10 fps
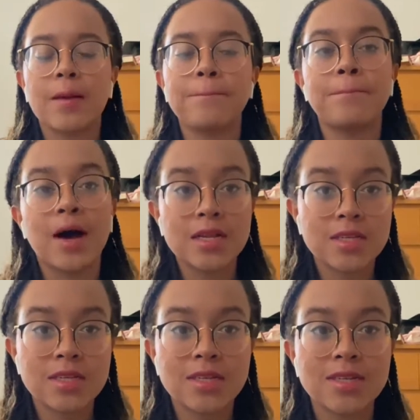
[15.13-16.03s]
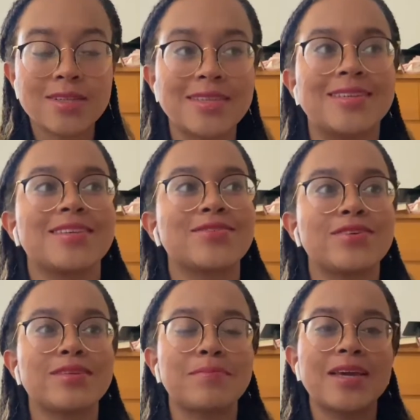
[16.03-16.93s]
But this is
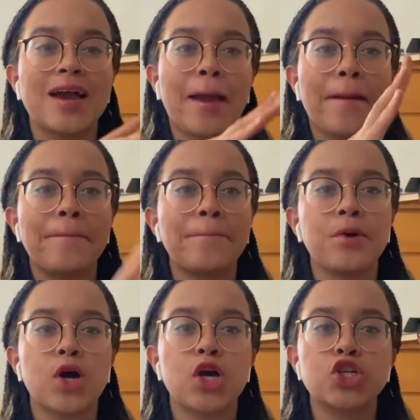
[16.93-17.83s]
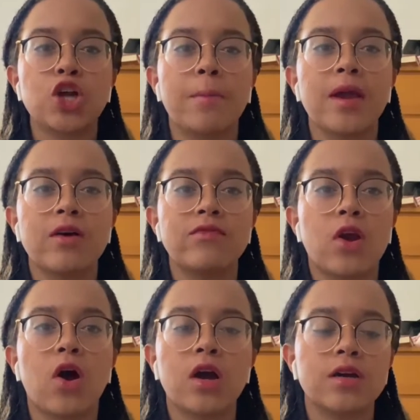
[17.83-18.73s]
going to be a book shopping
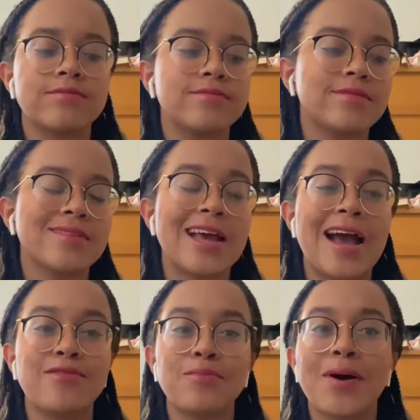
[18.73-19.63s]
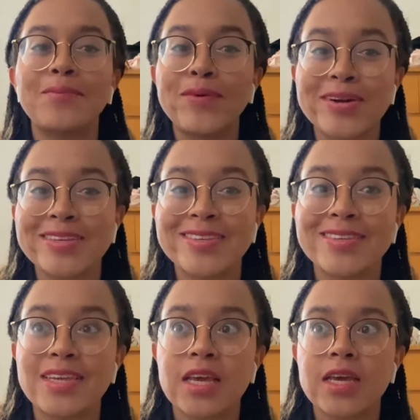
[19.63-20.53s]
vlog. I haven't bought books
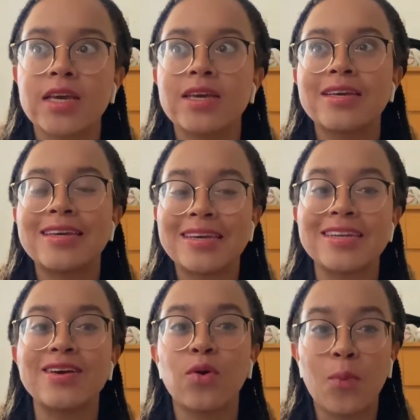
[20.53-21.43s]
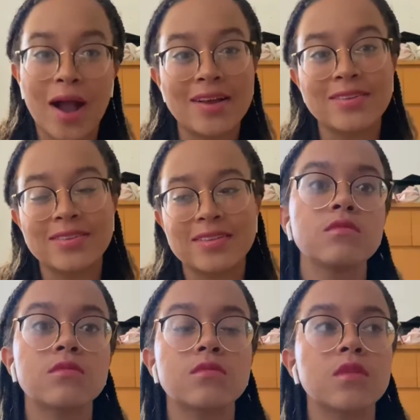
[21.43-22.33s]
in a while.
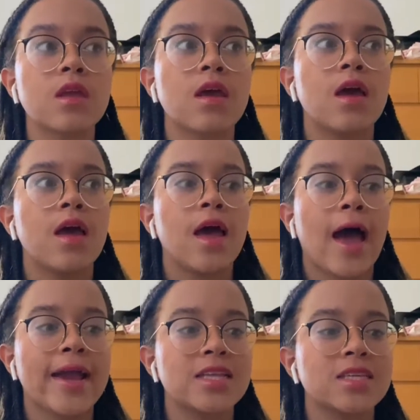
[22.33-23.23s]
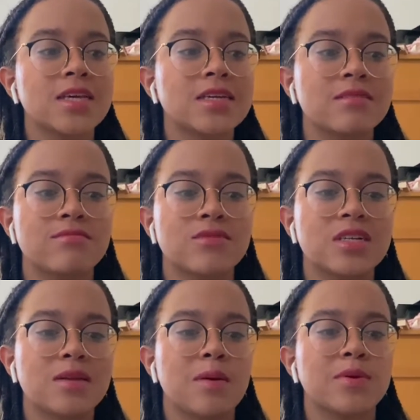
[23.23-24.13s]
I had to like
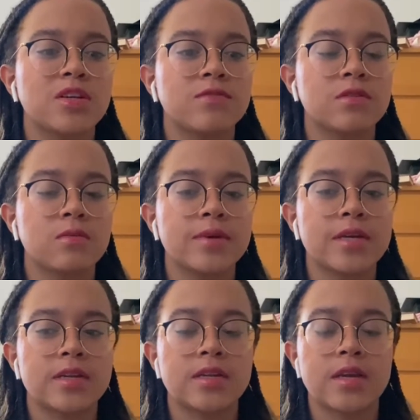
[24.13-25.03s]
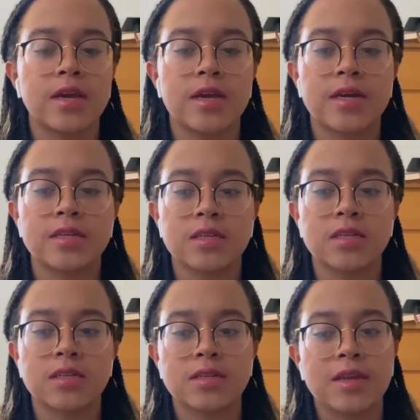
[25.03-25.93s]
clean up my bookshelf a little bit, and
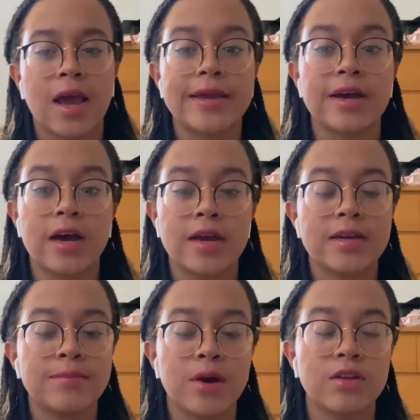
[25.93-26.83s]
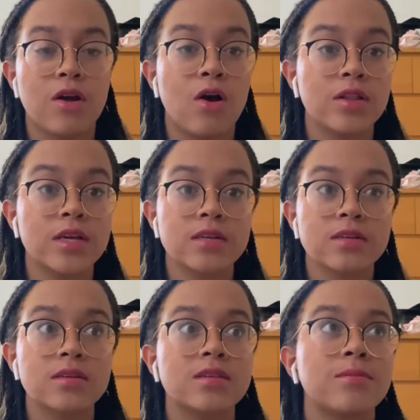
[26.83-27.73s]
I'm unhauling
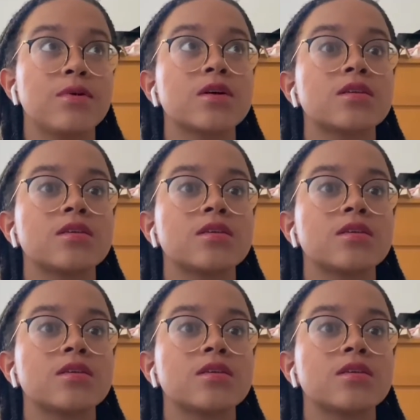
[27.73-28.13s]
some books.